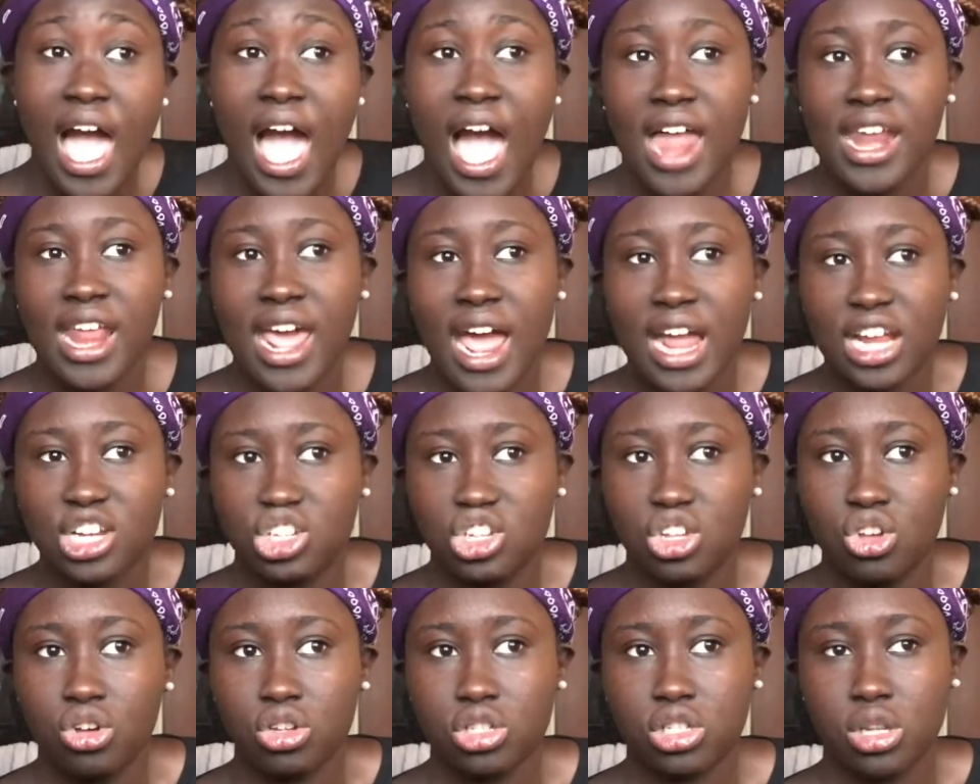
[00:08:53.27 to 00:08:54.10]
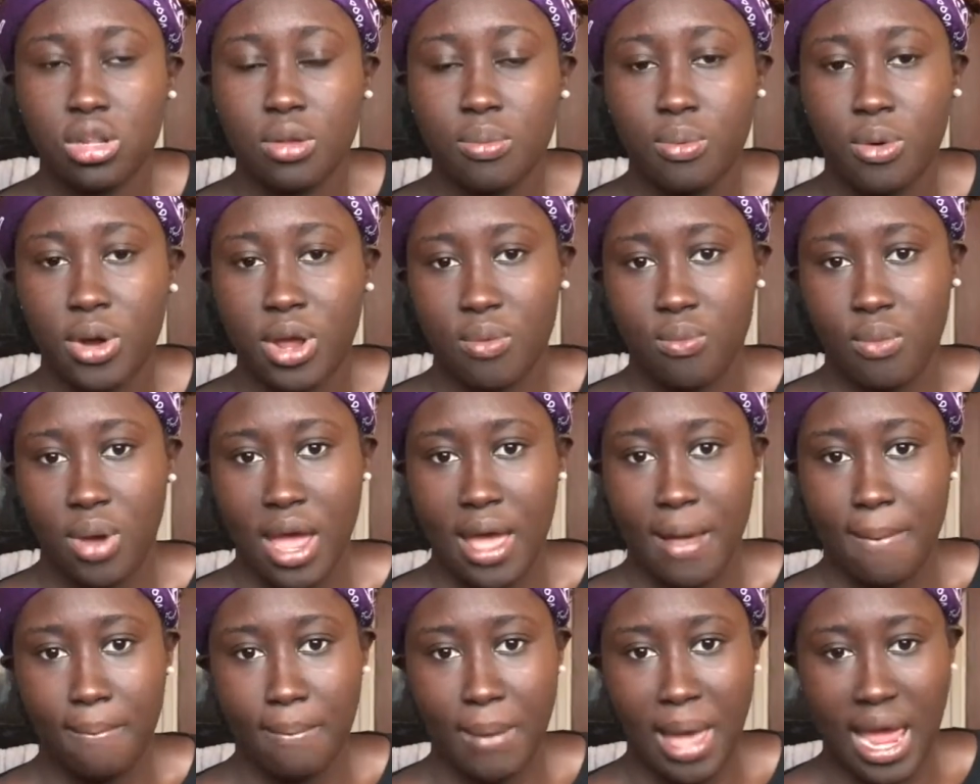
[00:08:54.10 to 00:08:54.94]
And it actually got to the point
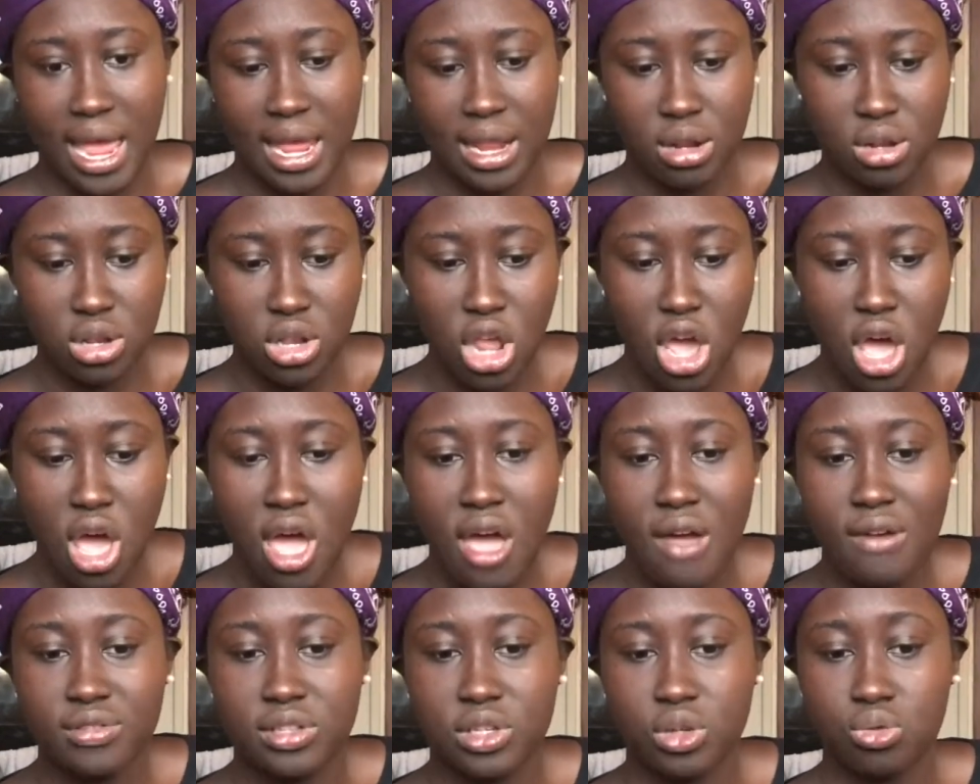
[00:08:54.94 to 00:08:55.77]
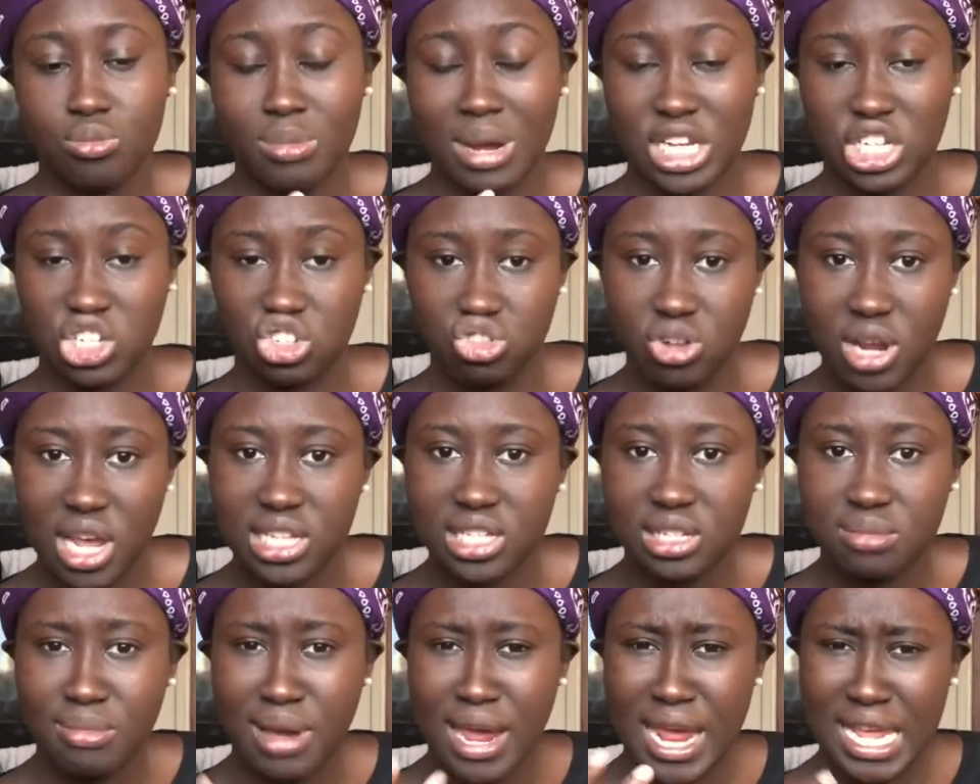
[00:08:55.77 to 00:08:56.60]
where my nerves and my
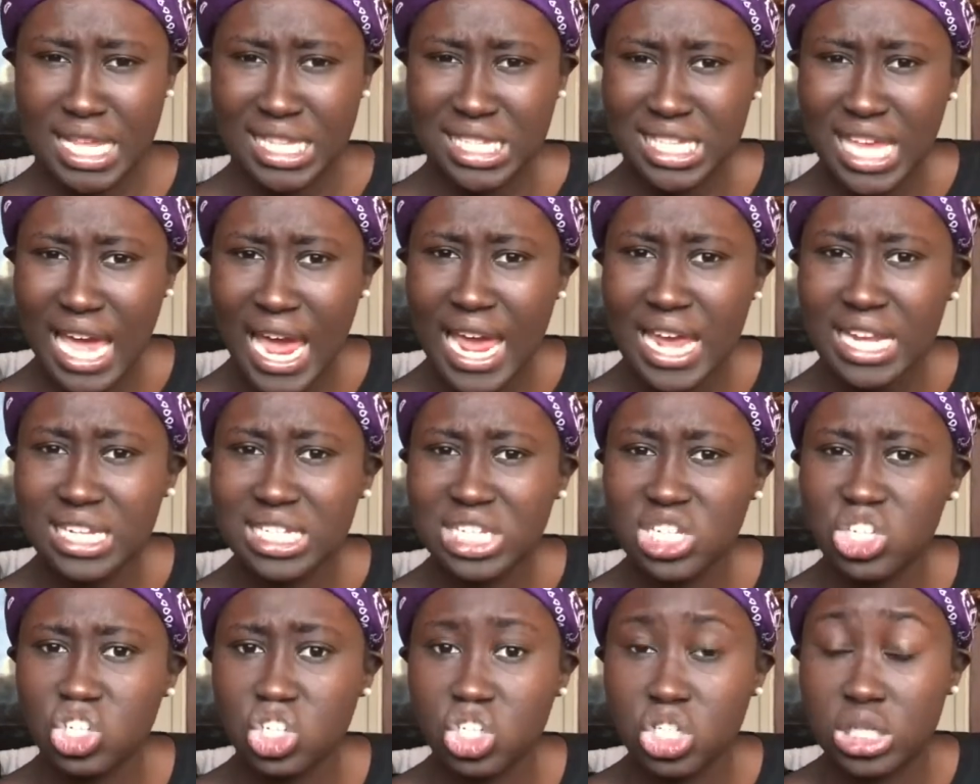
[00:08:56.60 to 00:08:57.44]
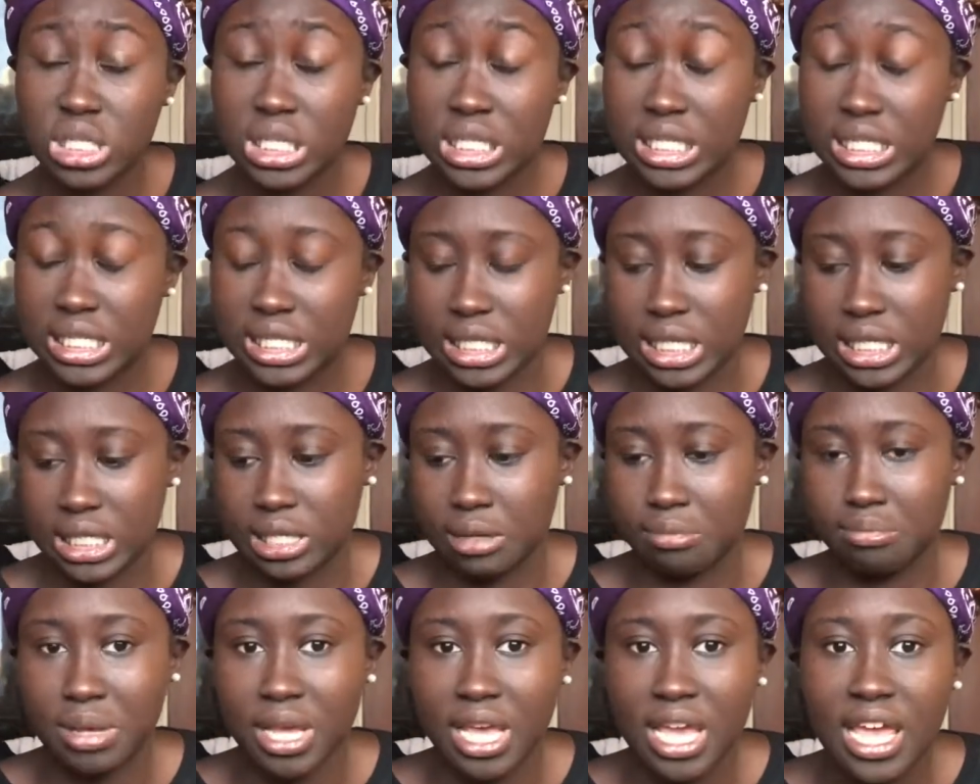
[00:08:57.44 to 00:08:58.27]
stress and my anxiety just
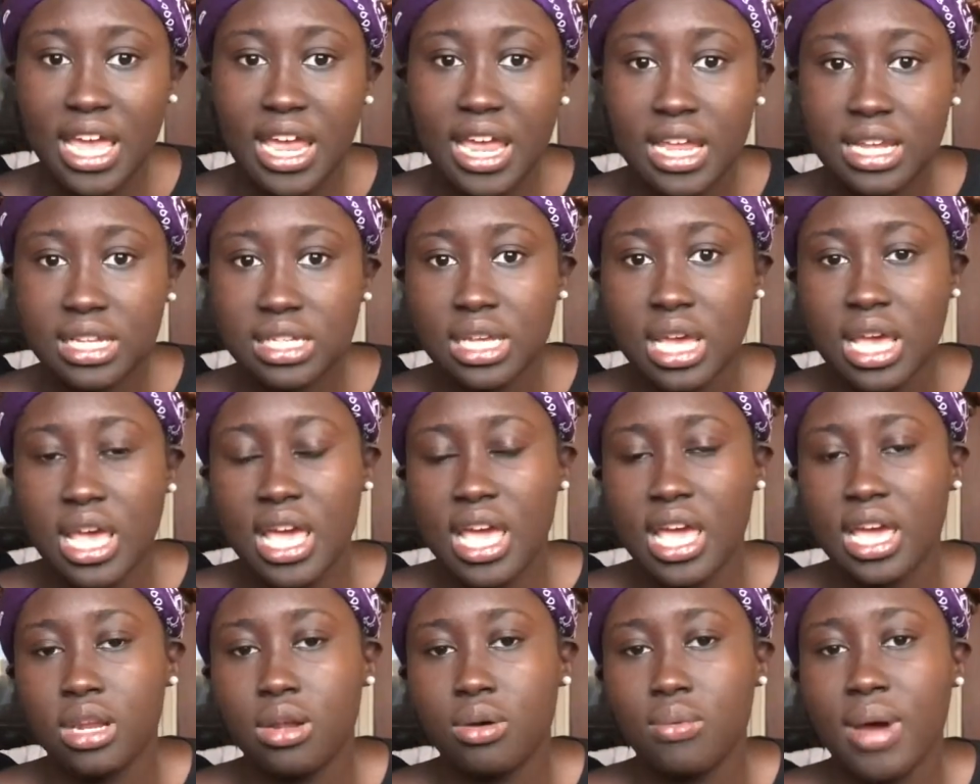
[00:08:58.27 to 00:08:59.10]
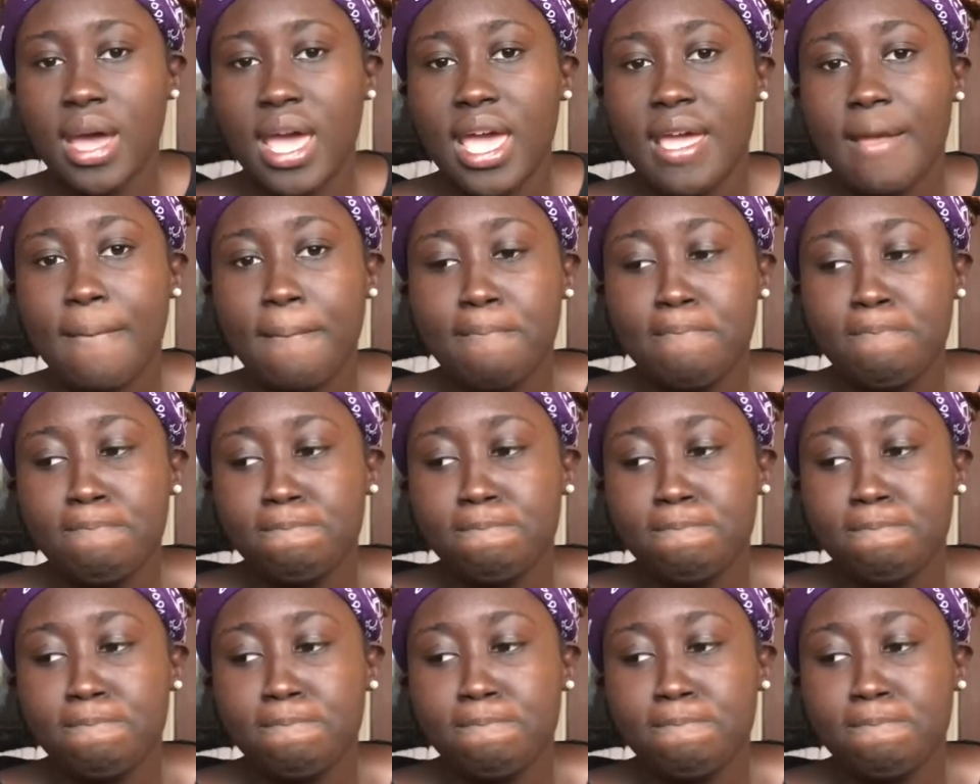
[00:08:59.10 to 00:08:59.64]
disappeared in a way,